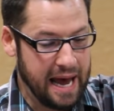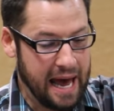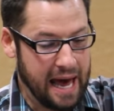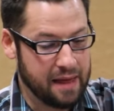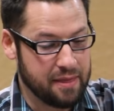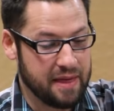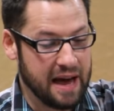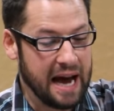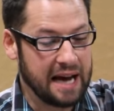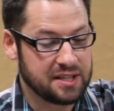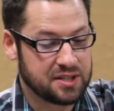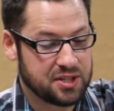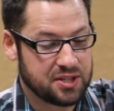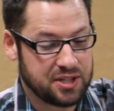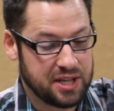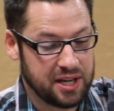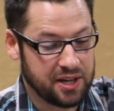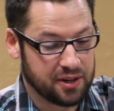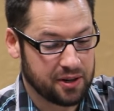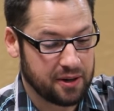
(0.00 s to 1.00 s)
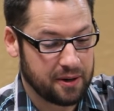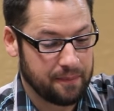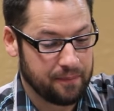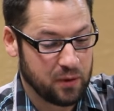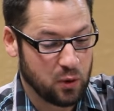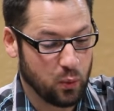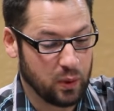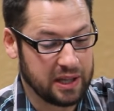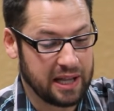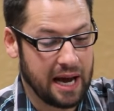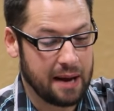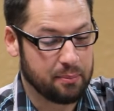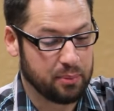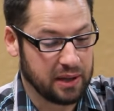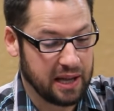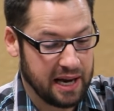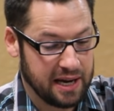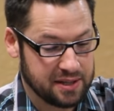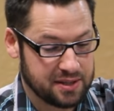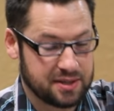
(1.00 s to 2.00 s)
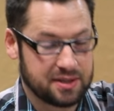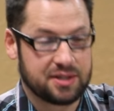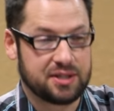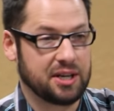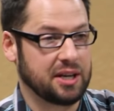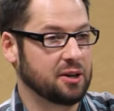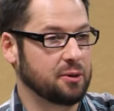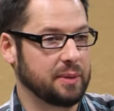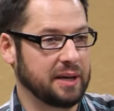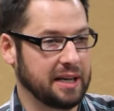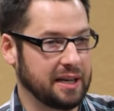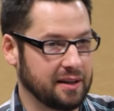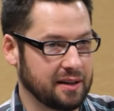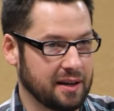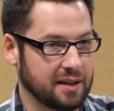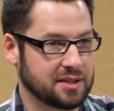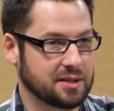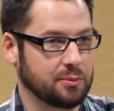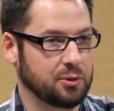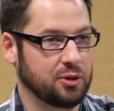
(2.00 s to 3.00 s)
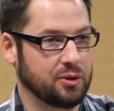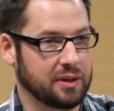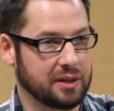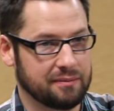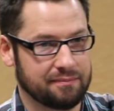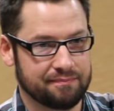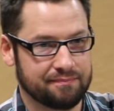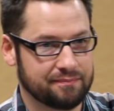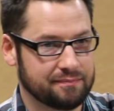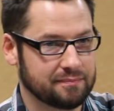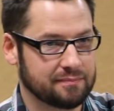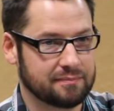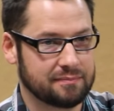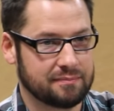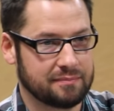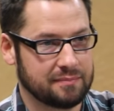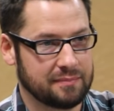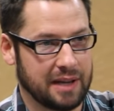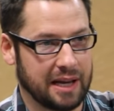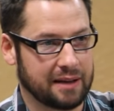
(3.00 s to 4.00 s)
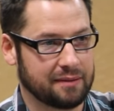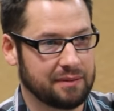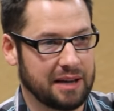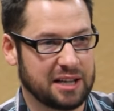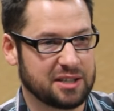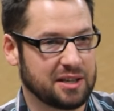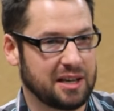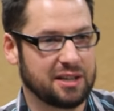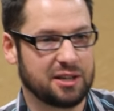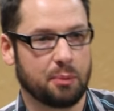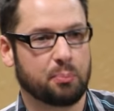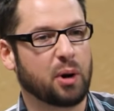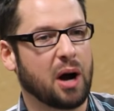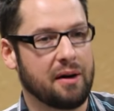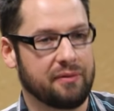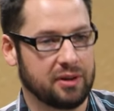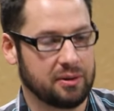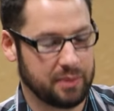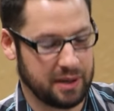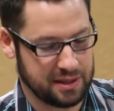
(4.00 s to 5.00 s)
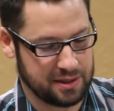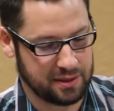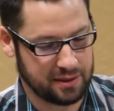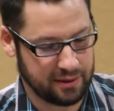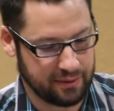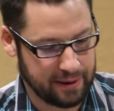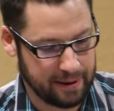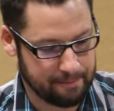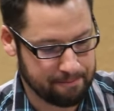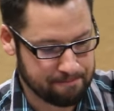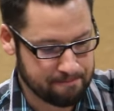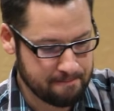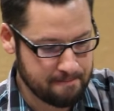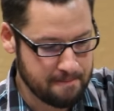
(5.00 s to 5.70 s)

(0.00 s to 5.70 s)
And that seer will I bless. Seer meaning someone who can, he's a prophet basically, right?